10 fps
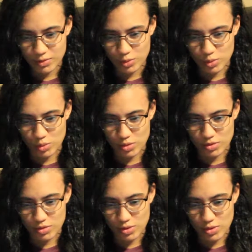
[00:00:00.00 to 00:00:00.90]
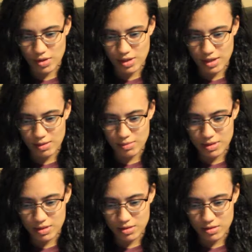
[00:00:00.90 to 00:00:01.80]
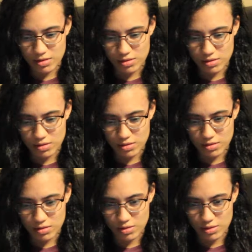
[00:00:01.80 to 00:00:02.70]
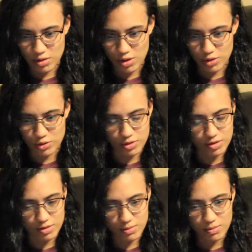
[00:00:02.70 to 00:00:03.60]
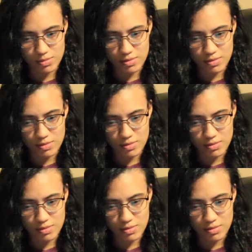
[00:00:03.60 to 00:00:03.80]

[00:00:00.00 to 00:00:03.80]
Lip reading: Cool. So the name is Altruism.